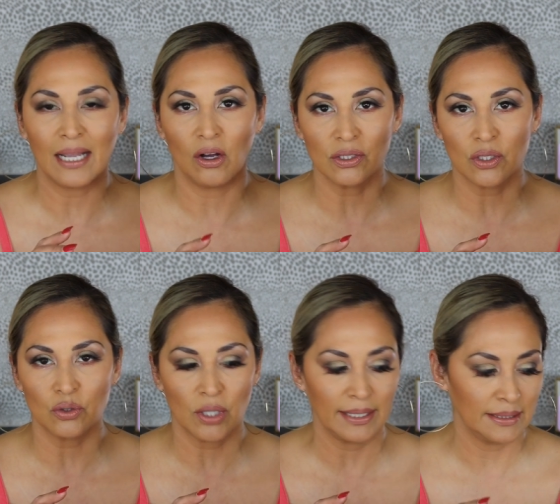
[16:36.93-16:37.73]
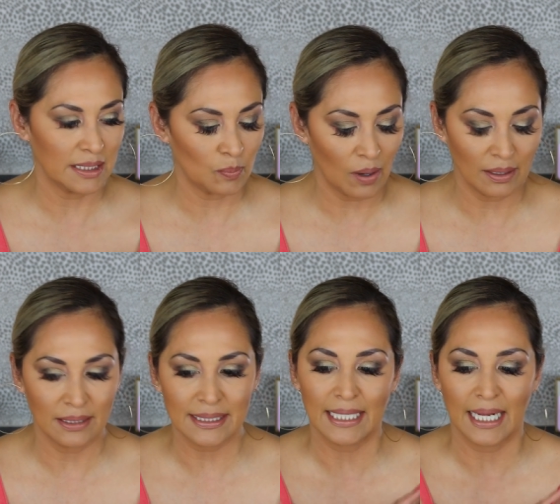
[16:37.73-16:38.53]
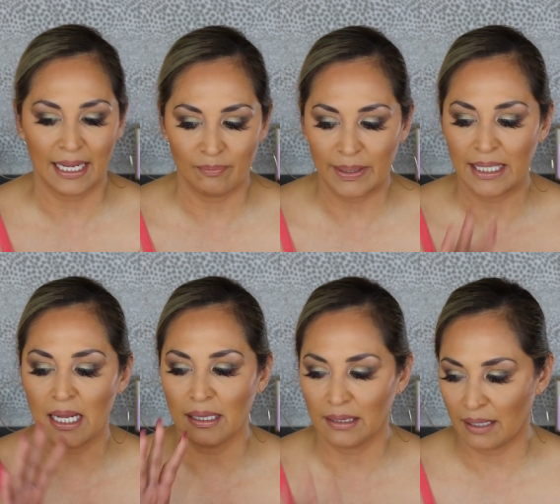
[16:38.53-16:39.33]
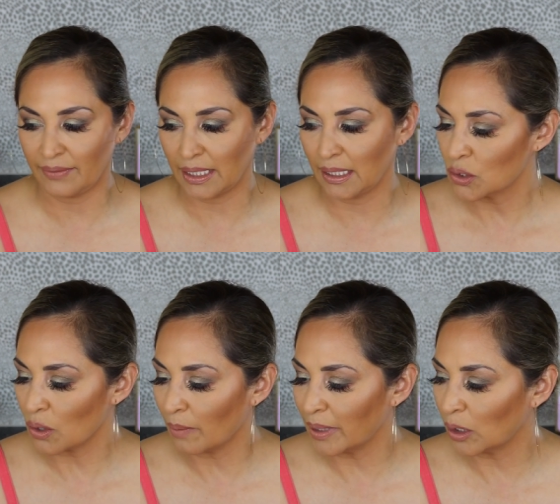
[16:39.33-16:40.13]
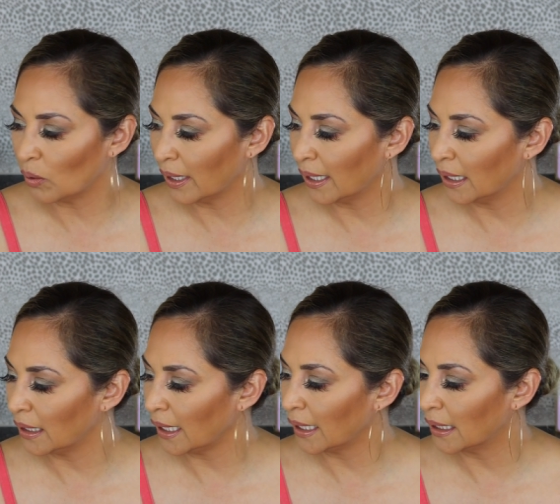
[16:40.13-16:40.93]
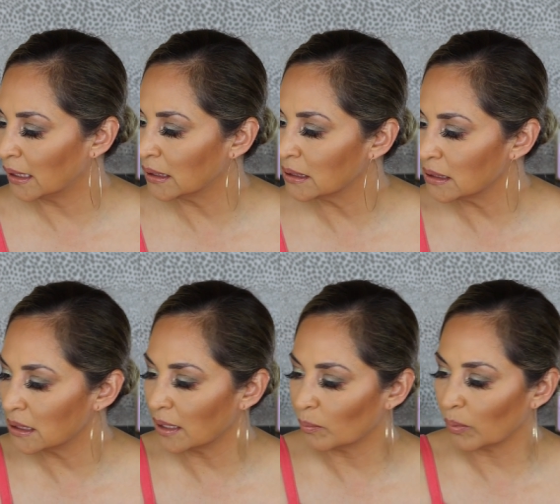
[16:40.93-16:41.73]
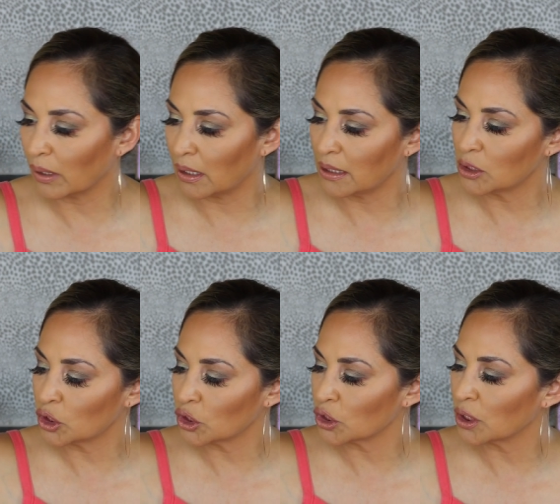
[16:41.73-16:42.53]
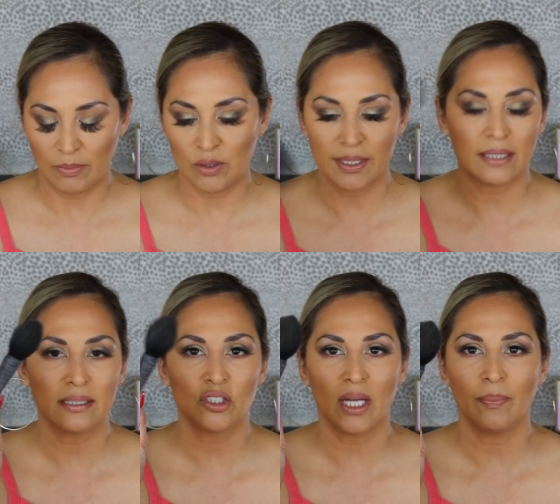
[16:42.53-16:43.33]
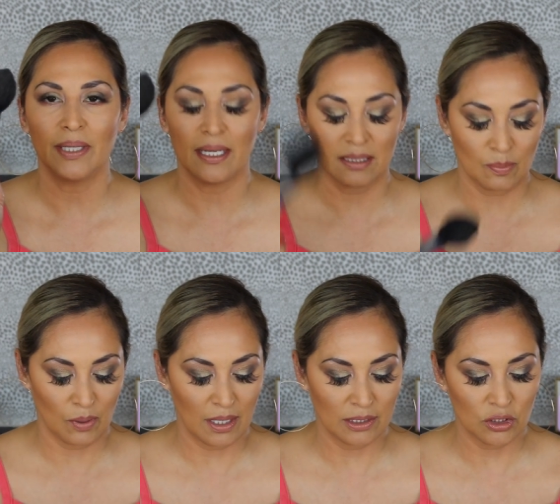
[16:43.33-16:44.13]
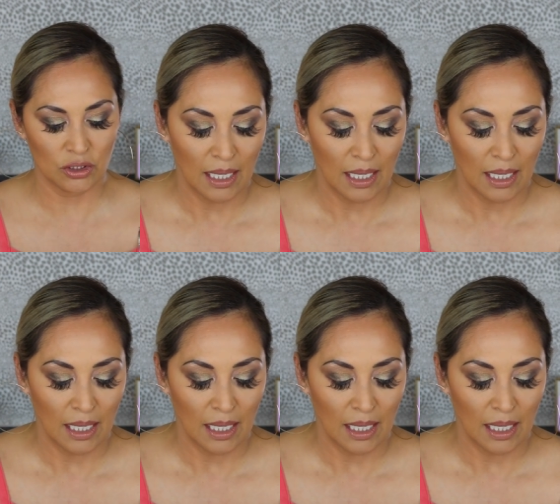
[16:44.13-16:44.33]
I also tried this product and I have been loving it. So I'm gonna go ahead and get a brush. I'm using this Japanese brush.